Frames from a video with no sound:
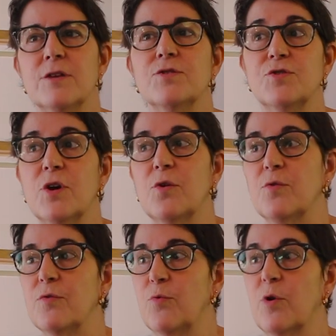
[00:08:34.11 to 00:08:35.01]
So
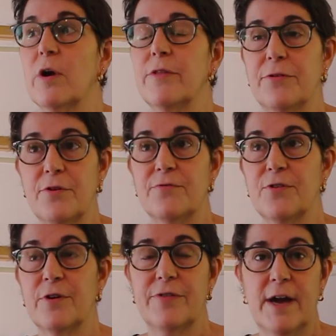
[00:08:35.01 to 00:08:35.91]
we're on the third
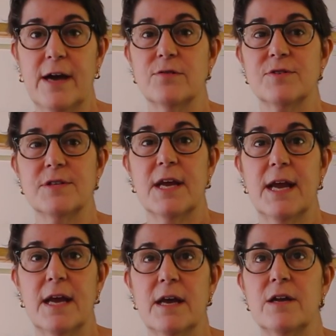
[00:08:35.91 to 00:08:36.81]
floor of the house,
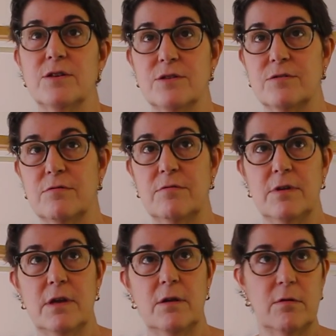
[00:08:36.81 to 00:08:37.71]
and
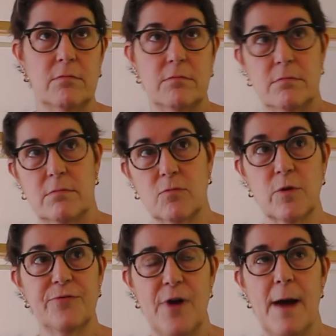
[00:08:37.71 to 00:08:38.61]
the
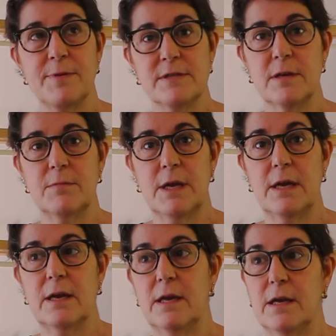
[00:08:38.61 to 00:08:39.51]
roof opposite
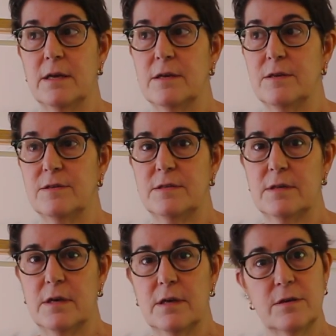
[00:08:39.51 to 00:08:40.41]
me is
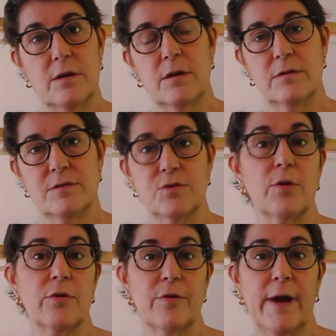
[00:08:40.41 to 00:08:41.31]
a
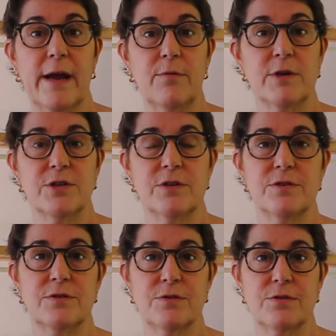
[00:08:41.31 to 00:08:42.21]
solar array, which
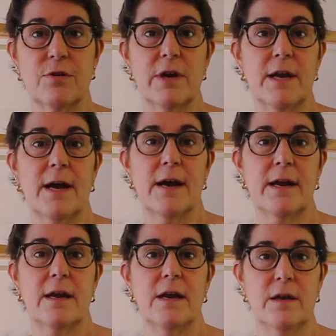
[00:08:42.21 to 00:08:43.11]
is
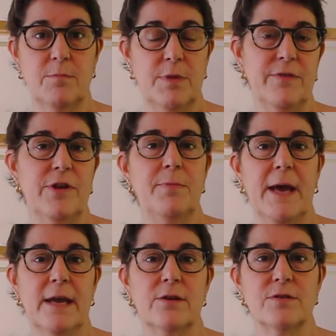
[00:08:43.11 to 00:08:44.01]
39 PV
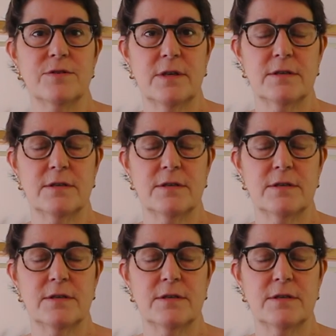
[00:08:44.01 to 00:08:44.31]
panels.